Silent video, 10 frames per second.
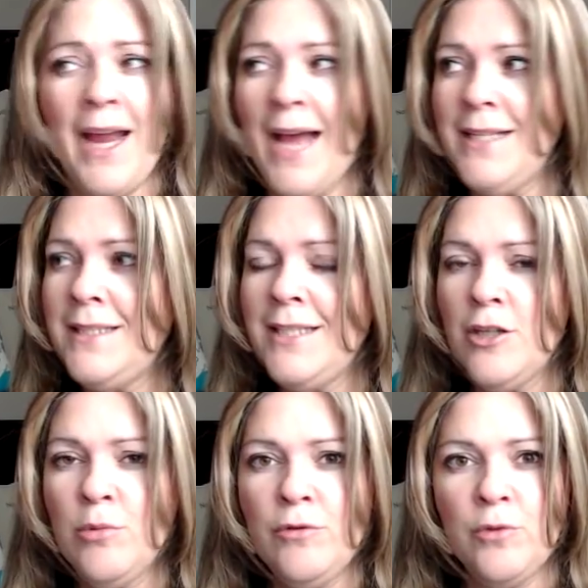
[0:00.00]
I hadn't
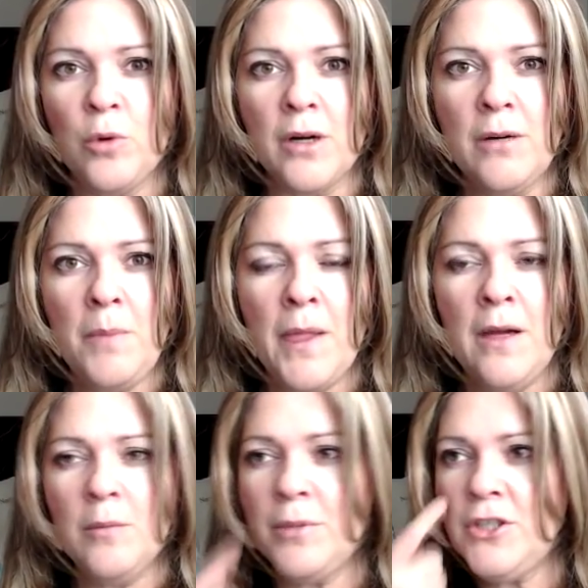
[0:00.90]
seen her before,
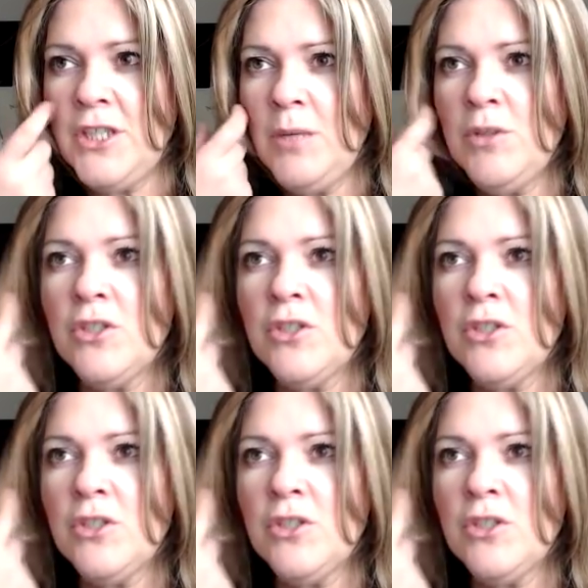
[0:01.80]
but she